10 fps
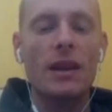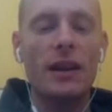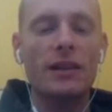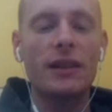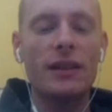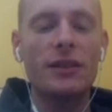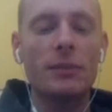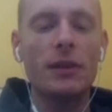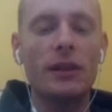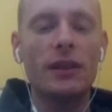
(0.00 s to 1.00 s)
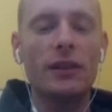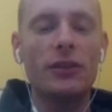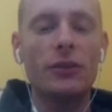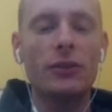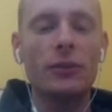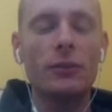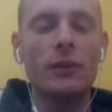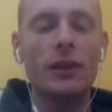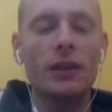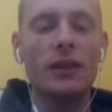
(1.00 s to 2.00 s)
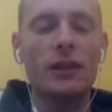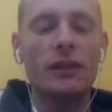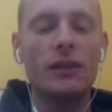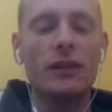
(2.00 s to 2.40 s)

actually has the ability to uh,